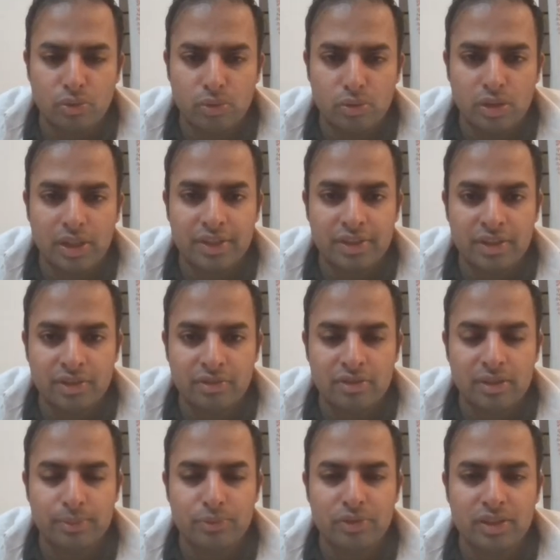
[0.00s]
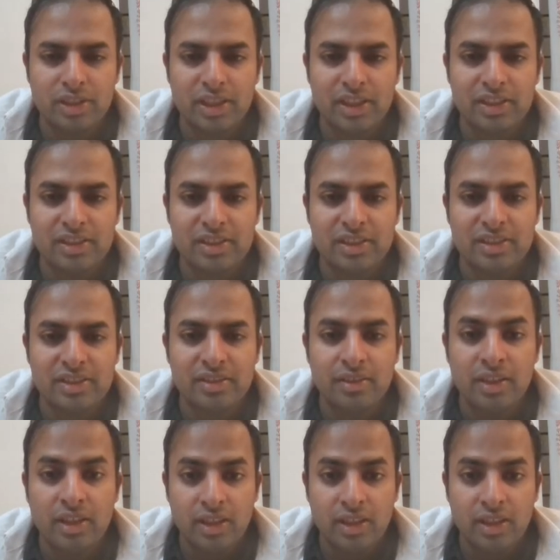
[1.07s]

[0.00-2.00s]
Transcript: or other corruption cases,